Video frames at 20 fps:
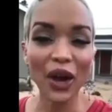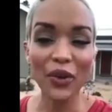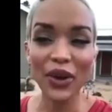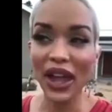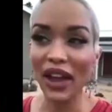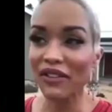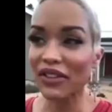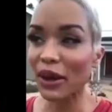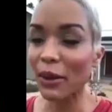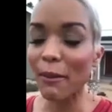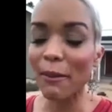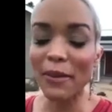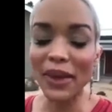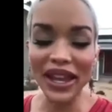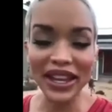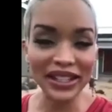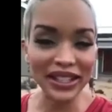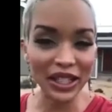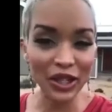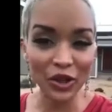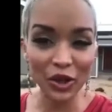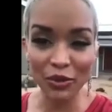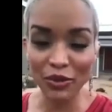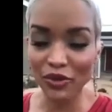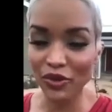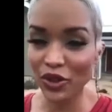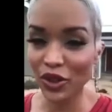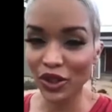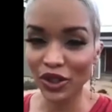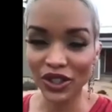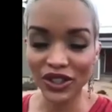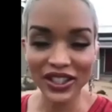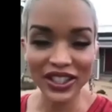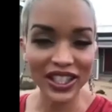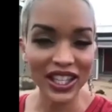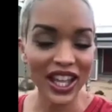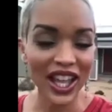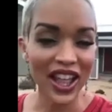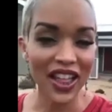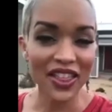We have an amazing group of
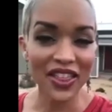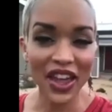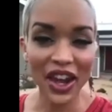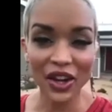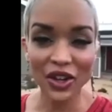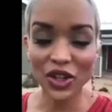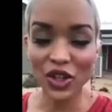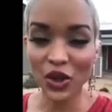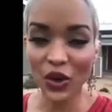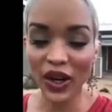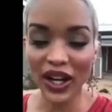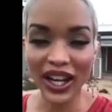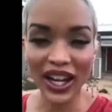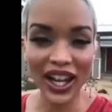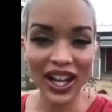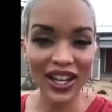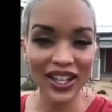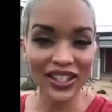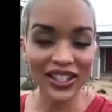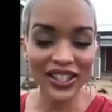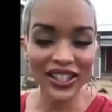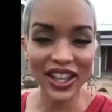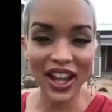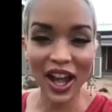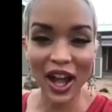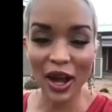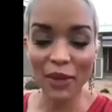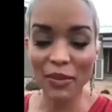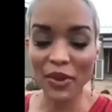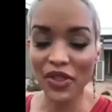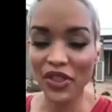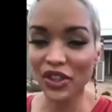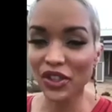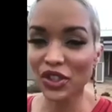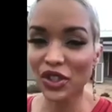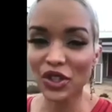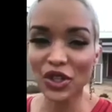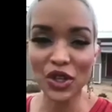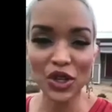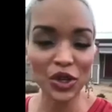girls that are joining us on
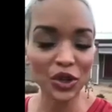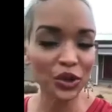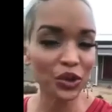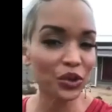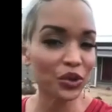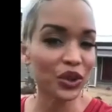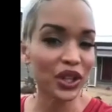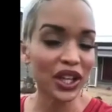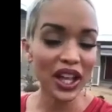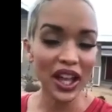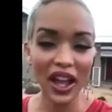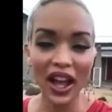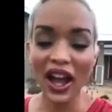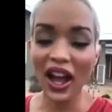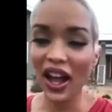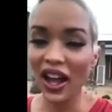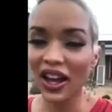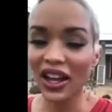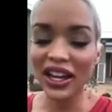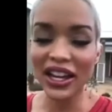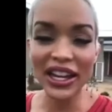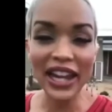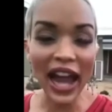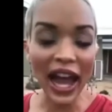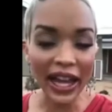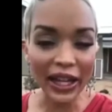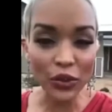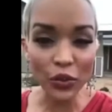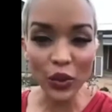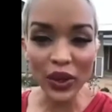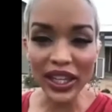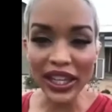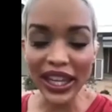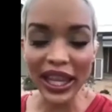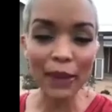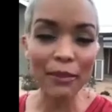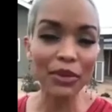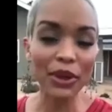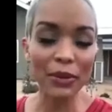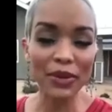this new 9-week
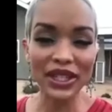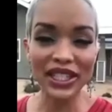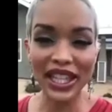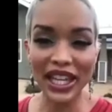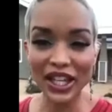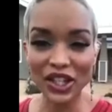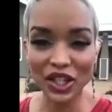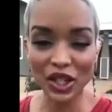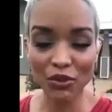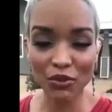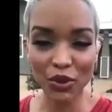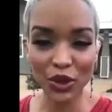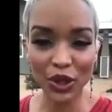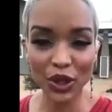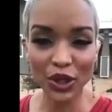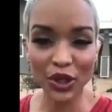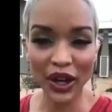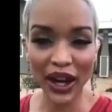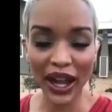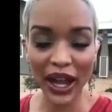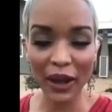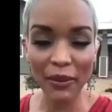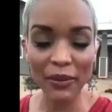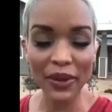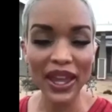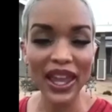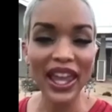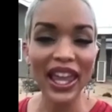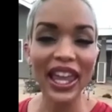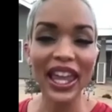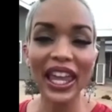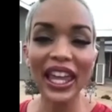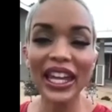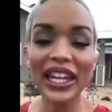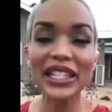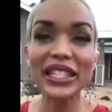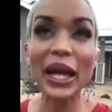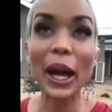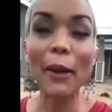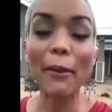implementation program. It
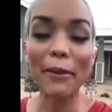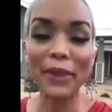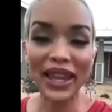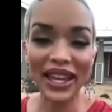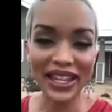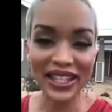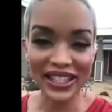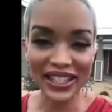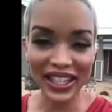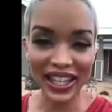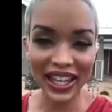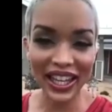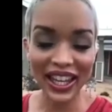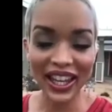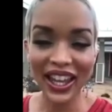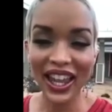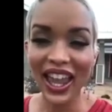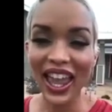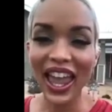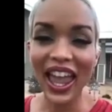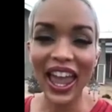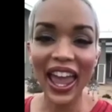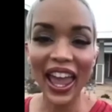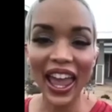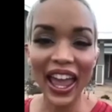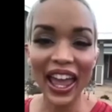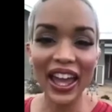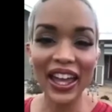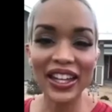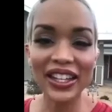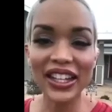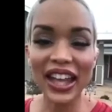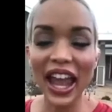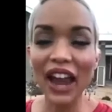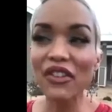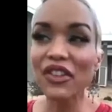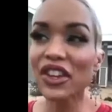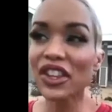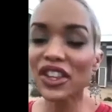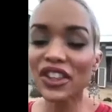is amazing, and
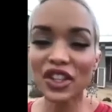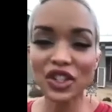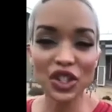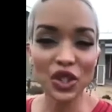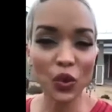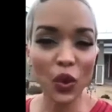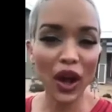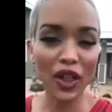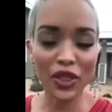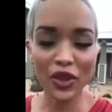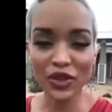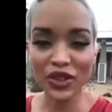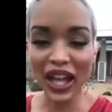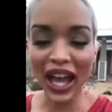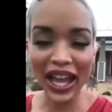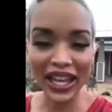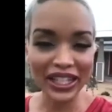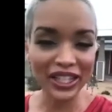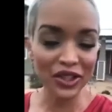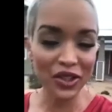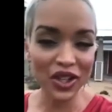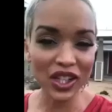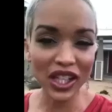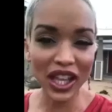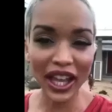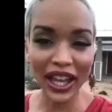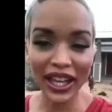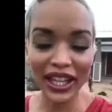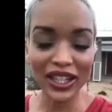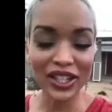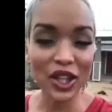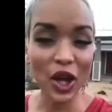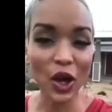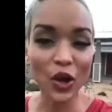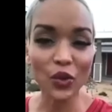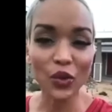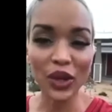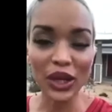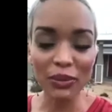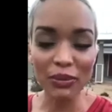everything that you want, those ideal clients
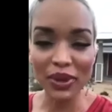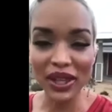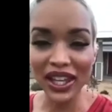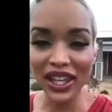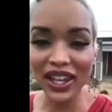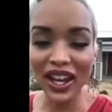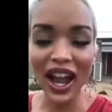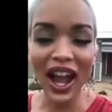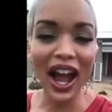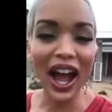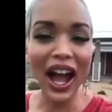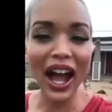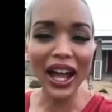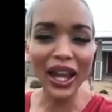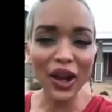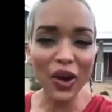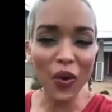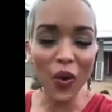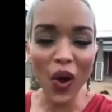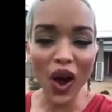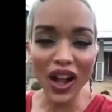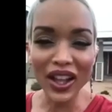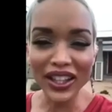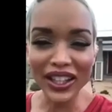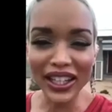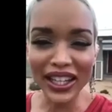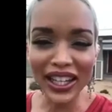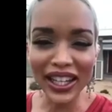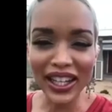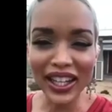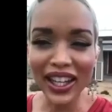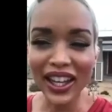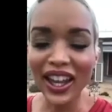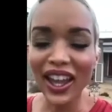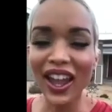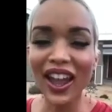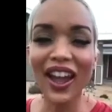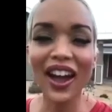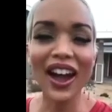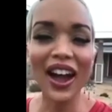on repeat, high quality,
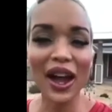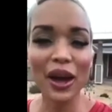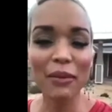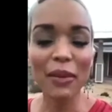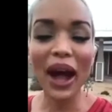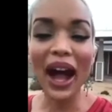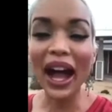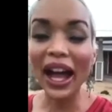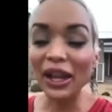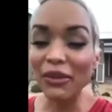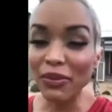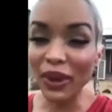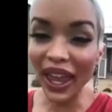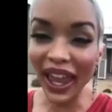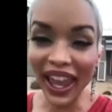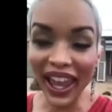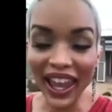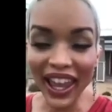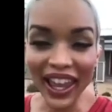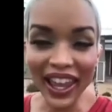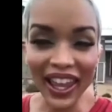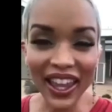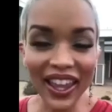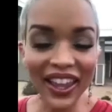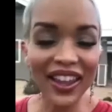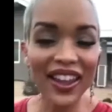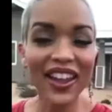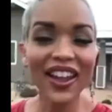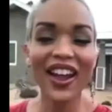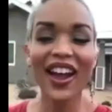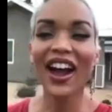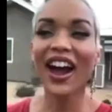high paying,